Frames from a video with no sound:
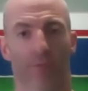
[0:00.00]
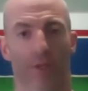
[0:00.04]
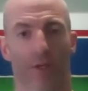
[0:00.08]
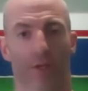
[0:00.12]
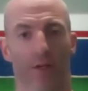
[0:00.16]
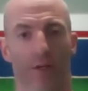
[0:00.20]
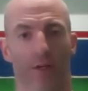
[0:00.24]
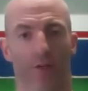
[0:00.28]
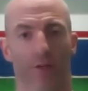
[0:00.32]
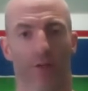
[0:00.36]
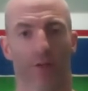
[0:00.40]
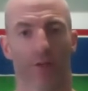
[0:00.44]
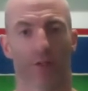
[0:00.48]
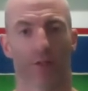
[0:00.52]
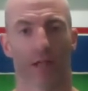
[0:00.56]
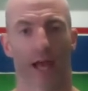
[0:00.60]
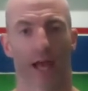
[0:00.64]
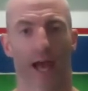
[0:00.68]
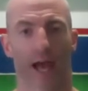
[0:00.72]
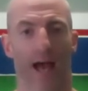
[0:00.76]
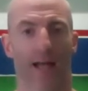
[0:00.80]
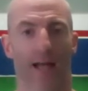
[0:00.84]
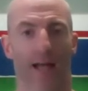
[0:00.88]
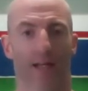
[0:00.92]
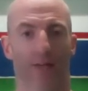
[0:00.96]
You're going
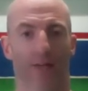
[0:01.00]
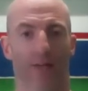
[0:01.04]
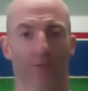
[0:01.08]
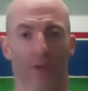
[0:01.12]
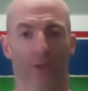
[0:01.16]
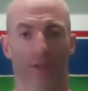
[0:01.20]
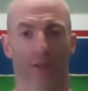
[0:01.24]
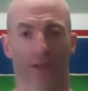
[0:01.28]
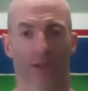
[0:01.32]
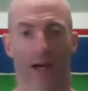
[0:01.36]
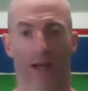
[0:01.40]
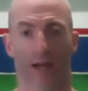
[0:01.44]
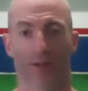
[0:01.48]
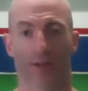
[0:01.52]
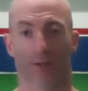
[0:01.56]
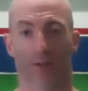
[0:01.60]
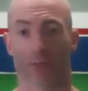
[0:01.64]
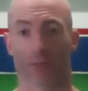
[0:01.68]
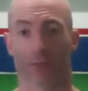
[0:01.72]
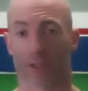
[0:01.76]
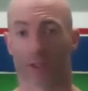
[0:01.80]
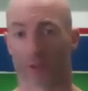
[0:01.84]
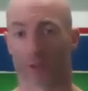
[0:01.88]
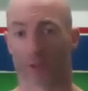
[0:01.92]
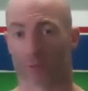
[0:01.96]
to add it with either
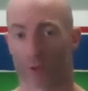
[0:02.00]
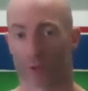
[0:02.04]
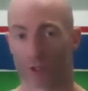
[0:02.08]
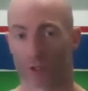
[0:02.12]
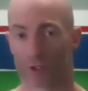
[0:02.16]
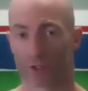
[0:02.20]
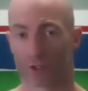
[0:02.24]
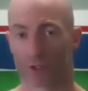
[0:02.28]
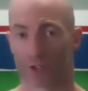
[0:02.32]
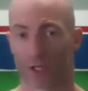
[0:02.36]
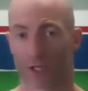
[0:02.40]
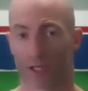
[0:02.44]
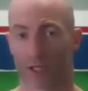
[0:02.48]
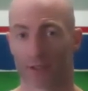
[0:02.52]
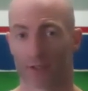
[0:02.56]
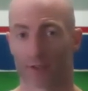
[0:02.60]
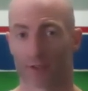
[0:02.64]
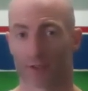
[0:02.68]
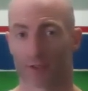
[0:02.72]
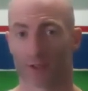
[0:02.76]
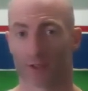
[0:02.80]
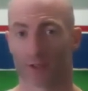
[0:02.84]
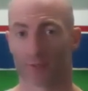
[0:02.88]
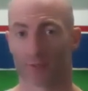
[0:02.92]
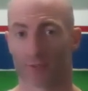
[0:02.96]
bigger portion
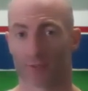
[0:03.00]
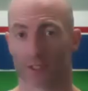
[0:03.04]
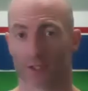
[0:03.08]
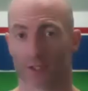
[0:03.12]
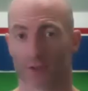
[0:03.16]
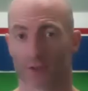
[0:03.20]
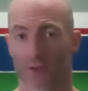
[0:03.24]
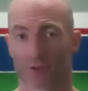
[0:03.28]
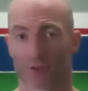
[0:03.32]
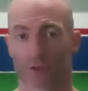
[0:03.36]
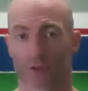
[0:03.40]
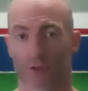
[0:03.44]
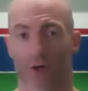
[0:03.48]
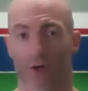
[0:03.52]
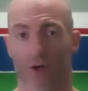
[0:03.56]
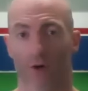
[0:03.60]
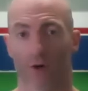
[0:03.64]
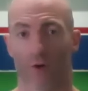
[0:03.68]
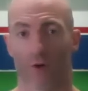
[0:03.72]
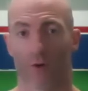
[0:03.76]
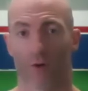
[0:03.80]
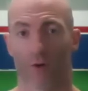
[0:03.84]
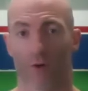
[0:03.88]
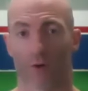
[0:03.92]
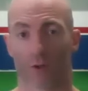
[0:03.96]
sizes in your meals
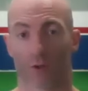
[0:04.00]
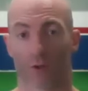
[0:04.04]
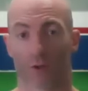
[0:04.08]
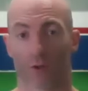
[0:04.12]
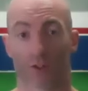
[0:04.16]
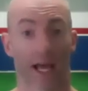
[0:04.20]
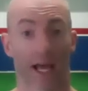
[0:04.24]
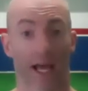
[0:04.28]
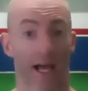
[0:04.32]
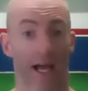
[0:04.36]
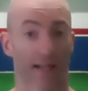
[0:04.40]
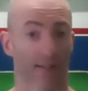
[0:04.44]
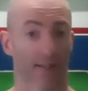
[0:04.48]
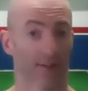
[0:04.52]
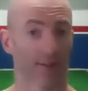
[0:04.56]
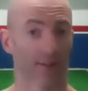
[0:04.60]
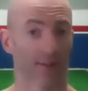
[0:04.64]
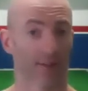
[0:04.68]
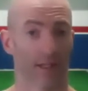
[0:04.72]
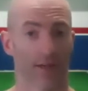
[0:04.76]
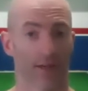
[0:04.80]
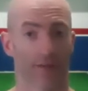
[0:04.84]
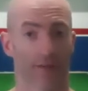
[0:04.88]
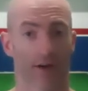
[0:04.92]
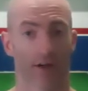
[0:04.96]
or snacks.
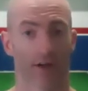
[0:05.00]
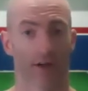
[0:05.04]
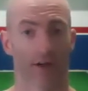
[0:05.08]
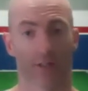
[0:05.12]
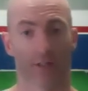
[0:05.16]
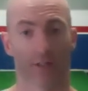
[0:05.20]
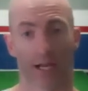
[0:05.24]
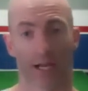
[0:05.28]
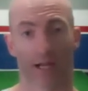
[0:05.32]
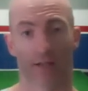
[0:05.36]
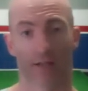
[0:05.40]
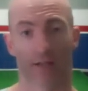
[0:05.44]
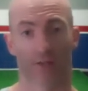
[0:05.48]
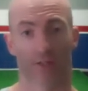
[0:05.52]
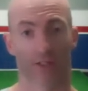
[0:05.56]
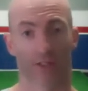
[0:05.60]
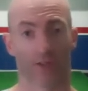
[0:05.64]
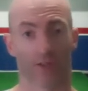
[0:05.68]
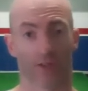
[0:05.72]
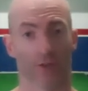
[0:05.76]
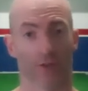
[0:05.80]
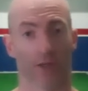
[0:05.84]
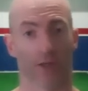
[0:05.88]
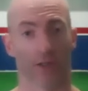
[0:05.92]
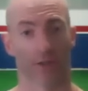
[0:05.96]
They have 100-calorie and
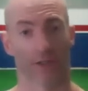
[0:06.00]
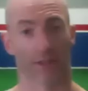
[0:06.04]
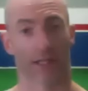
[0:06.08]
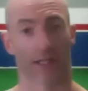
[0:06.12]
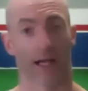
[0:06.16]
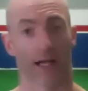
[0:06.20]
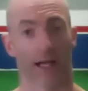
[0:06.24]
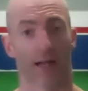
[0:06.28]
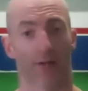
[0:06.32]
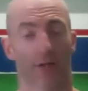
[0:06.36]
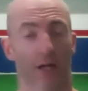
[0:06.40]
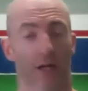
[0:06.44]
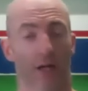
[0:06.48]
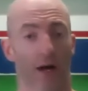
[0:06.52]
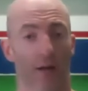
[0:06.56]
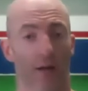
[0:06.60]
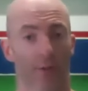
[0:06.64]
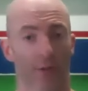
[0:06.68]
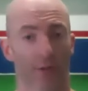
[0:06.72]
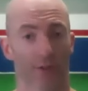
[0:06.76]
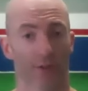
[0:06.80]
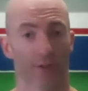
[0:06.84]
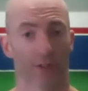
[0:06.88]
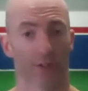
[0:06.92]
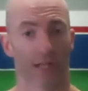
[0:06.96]
200-calorie
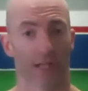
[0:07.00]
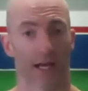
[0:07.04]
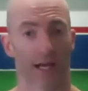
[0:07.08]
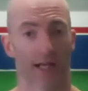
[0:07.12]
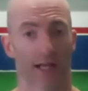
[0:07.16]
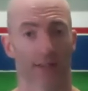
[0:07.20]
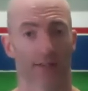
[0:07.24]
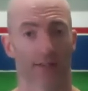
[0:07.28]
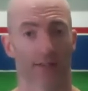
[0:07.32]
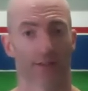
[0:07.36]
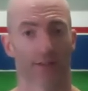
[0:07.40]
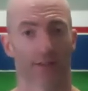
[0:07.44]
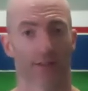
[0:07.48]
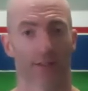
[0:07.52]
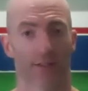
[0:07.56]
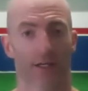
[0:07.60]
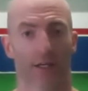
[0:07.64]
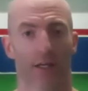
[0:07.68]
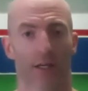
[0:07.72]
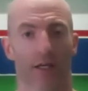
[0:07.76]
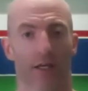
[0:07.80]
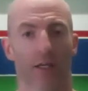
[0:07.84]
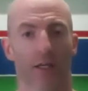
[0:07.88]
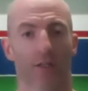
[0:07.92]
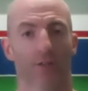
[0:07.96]
option snacks.
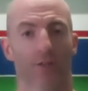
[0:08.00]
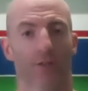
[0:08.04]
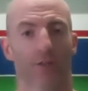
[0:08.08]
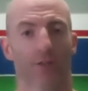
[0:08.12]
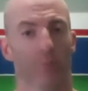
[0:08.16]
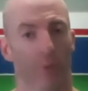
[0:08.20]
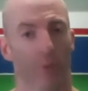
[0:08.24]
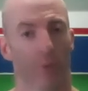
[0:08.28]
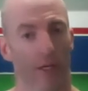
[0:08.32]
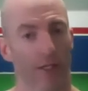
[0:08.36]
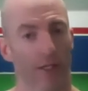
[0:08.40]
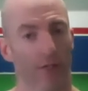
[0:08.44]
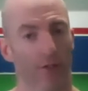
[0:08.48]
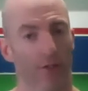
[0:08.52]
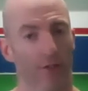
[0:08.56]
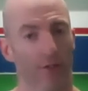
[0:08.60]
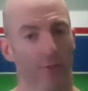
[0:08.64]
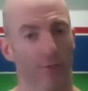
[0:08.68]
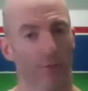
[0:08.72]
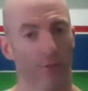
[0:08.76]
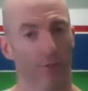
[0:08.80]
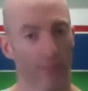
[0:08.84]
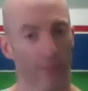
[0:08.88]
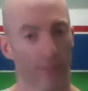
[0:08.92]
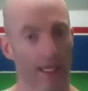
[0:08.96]
But
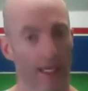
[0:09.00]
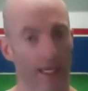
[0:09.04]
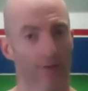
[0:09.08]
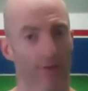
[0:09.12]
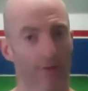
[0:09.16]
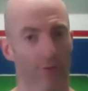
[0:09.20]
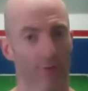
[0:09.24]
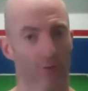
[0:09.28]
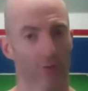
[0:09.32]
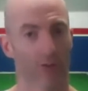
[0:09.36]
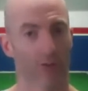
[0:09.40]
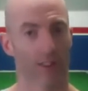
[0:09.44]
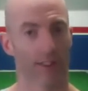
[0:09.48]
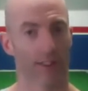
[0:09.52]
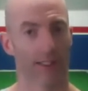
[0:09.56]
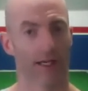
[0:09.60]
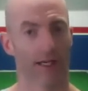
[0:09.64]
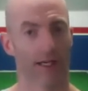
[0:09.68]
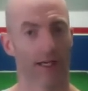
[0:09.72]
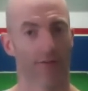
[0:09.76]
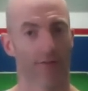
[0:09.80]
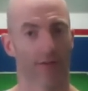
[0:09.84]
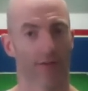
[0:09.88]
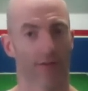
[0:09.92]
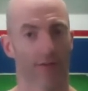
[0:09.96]
you really have to put in the
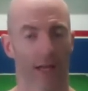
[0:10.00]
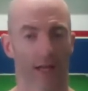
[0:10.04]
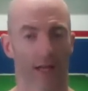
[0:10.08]
effort.